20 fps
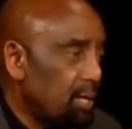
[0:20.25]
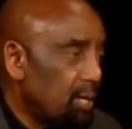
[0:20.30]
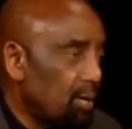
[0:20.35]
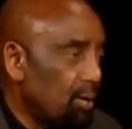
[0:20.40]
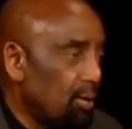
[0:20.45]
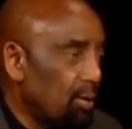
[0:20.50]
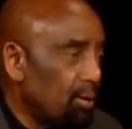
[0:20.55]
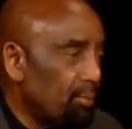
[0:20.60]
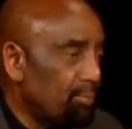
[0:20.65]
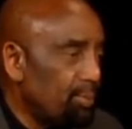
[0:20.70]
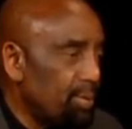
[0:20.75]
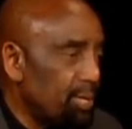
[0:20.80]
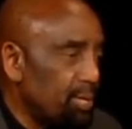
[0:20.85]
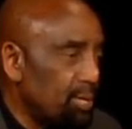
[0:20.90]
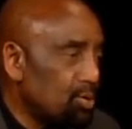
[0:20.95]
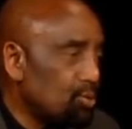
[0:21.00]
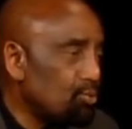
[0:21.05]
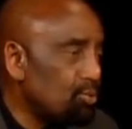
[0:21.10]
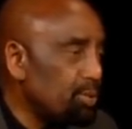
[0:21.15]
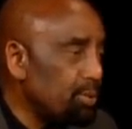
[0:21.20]
or
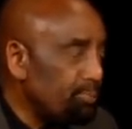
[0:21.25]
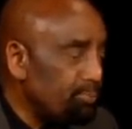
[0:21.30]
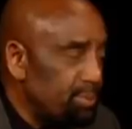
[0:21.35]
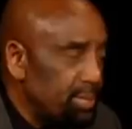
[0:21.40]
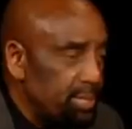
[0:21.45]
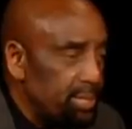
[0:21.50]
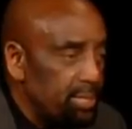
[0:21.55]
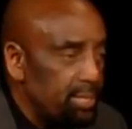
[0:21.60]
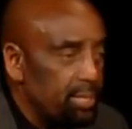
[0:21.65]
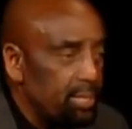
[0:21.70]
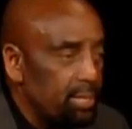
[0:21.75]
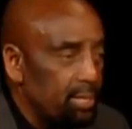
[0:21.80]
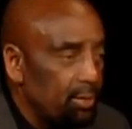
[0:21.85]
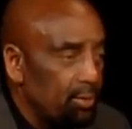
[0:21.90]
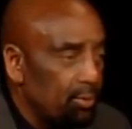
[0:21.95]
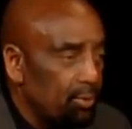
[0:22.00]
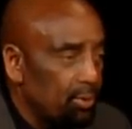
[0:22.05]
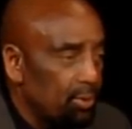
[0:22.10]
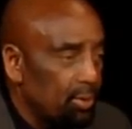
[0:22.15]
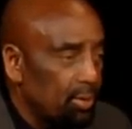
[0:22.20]
being creepy,
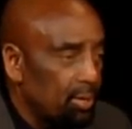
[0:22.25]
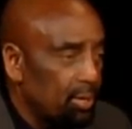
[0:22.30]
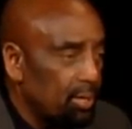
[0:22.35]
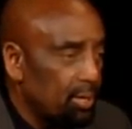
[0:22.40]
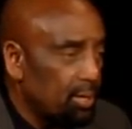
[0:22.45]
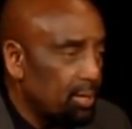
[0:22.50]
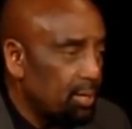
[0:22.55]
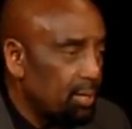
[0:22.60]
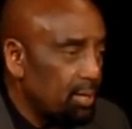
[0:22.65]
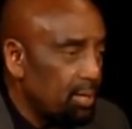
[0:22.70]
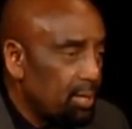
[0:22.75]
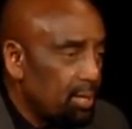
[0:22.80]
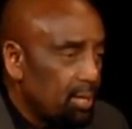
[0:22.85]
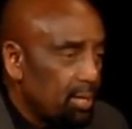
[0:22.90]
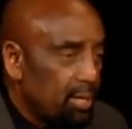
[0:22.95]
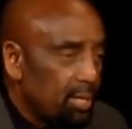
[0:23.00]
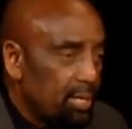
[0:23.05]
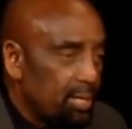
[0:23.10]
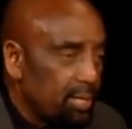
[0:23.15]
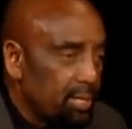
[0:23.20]
or
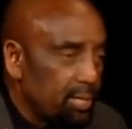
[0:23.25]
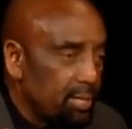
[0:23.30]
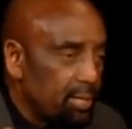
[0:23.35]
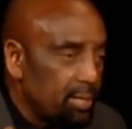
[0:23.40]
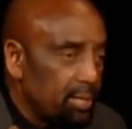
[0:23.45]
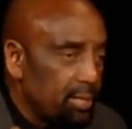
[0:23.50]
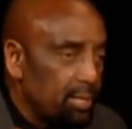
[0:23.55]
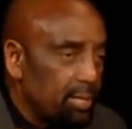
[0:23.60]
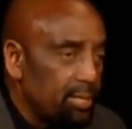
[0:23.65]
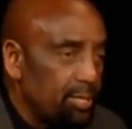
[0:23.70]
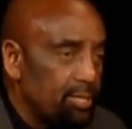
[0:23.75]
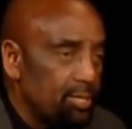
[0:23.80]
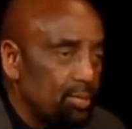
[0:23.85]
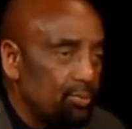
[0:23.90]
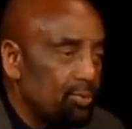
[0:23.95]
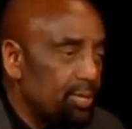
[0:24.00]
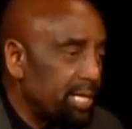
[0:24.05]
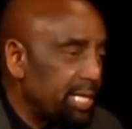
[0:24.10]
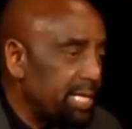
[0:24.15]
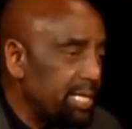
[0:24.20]
he
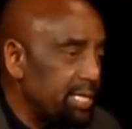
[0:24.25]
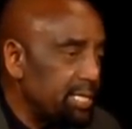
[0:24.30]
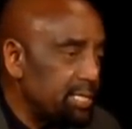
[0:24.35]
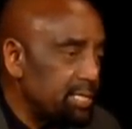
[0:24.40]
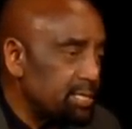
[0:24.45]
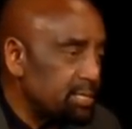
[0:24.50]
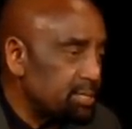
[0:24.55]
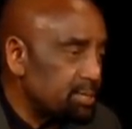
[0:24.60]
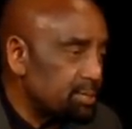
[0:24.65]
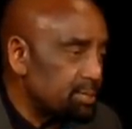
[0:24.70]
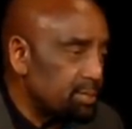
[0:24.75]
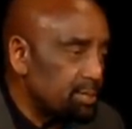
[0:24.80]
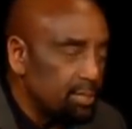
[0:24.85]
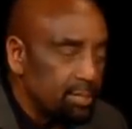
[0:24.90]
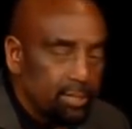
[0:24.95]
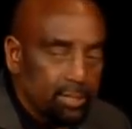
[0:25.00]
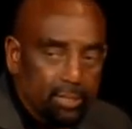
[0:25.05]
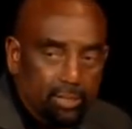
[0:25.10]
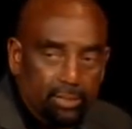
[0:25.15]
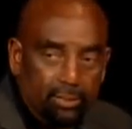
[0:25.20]
deal with kids
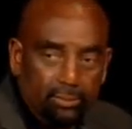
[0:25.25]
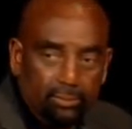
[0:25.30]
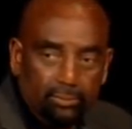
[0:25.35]
in